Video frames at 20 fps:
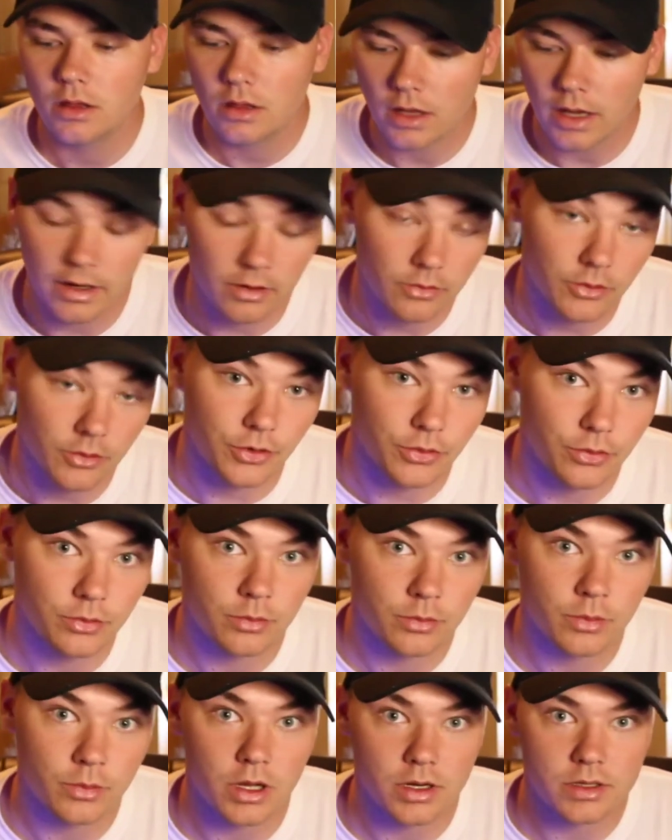I don't know,
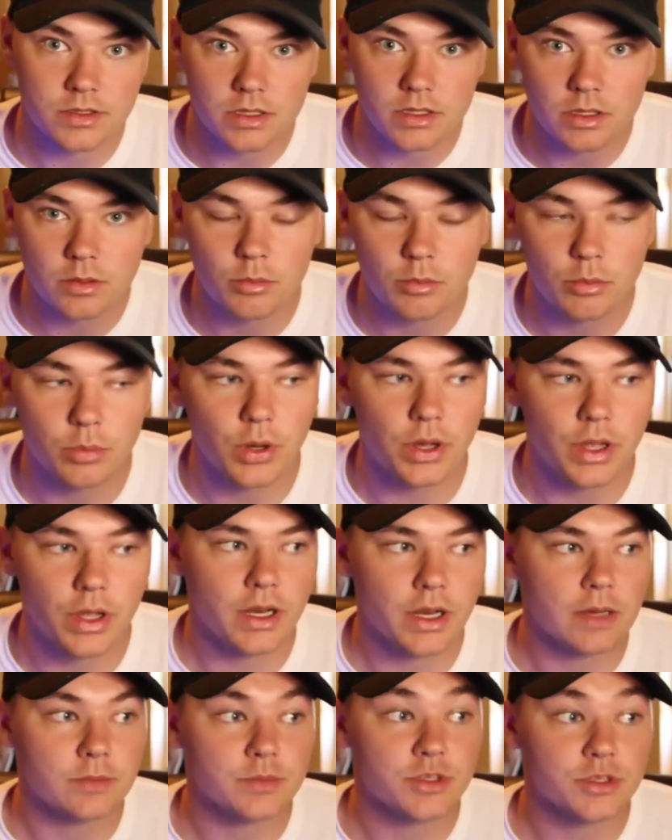honestly, but
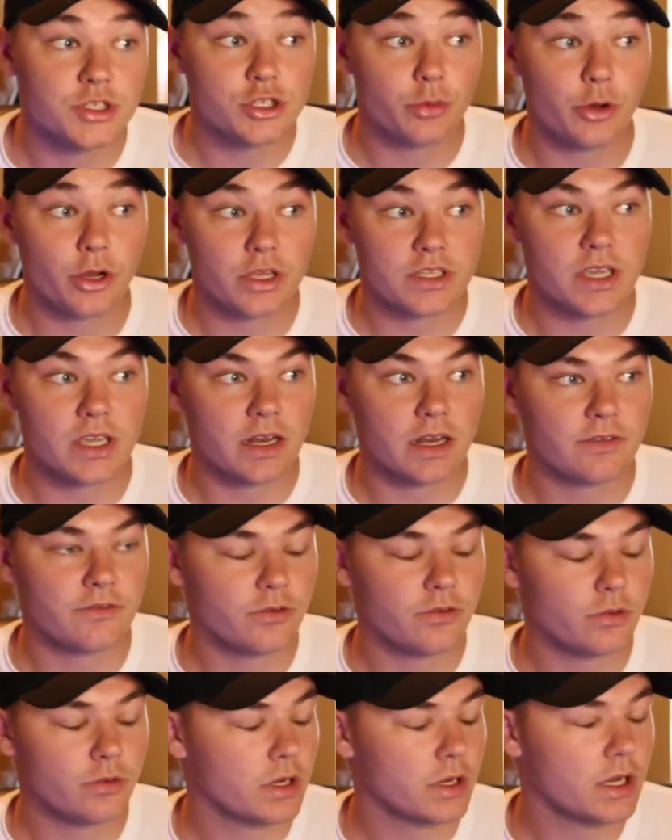I'm super excited
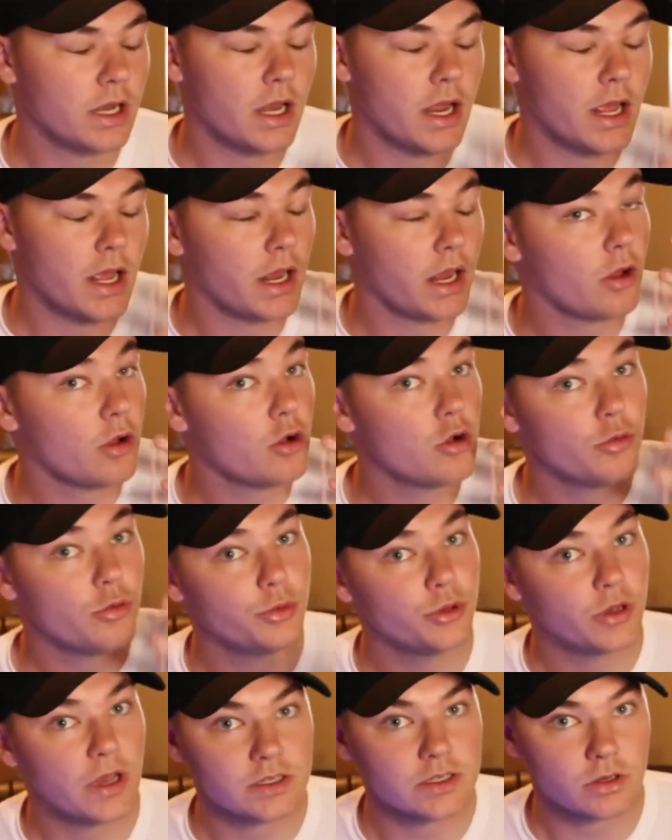for it, and I hope
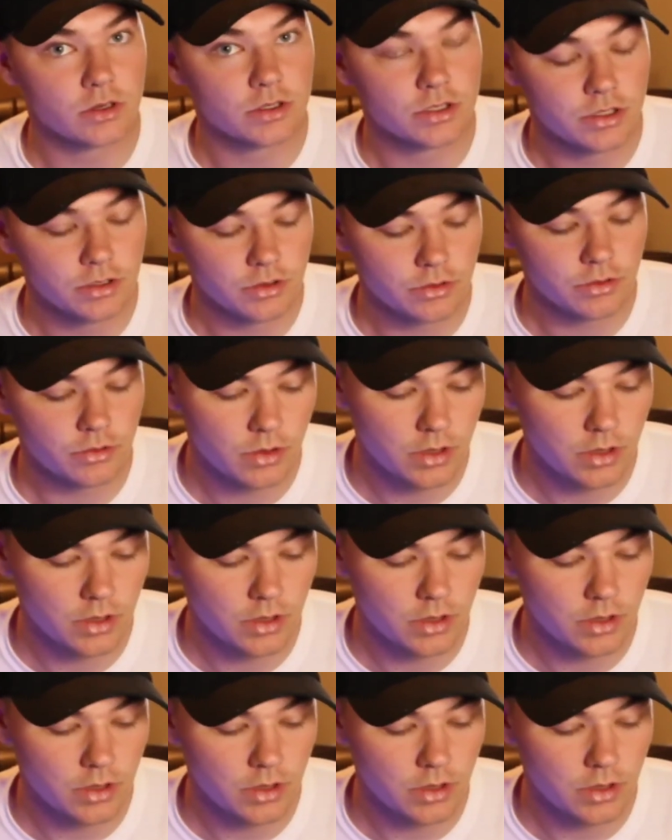you guys are too.